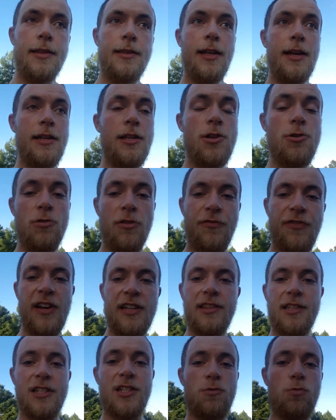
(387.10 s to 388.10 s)
that you
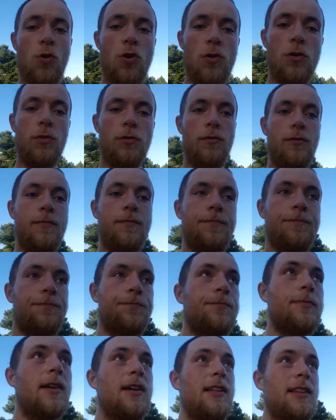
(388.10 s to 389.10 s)
affect this world,
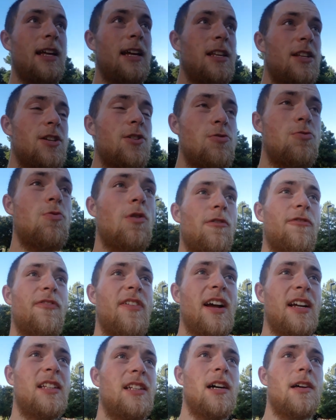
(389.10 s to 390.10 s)
that you
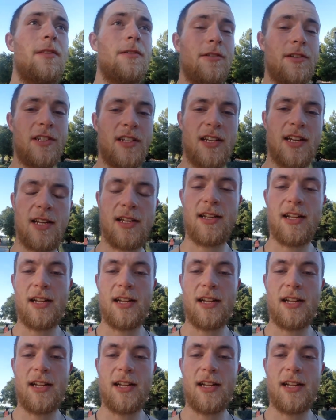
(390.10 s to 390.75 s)
affect others.